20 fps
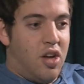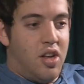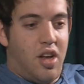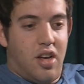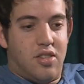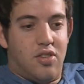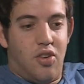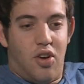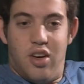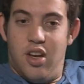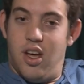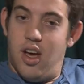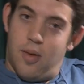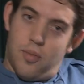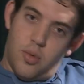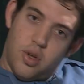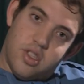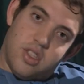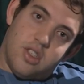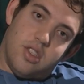No, that's not a nit.
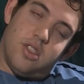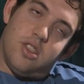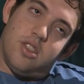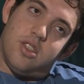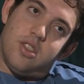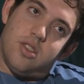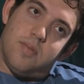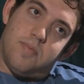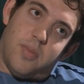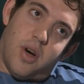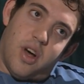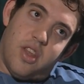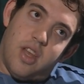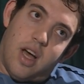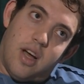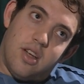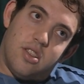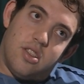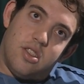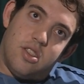I'm not. But
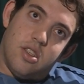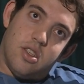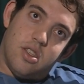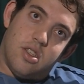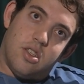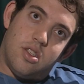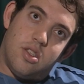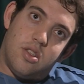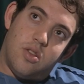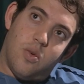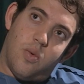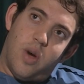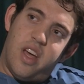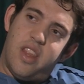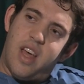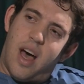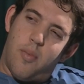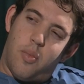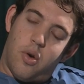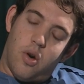that's just the
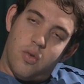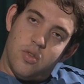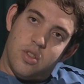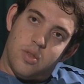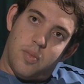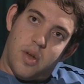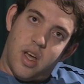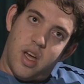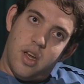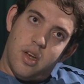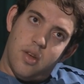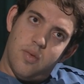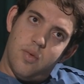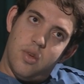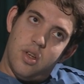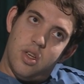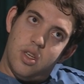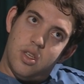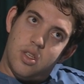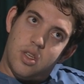way that pot was played.
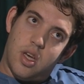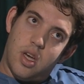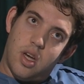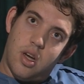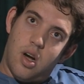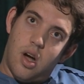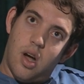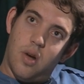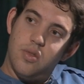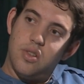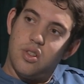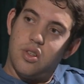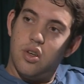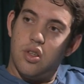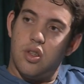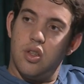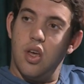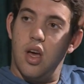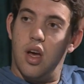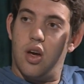His King High was
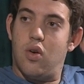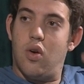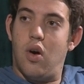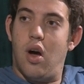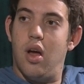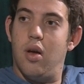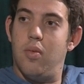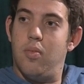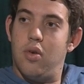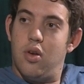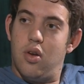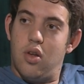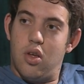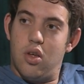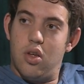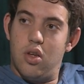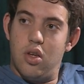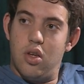good there, quite a lot.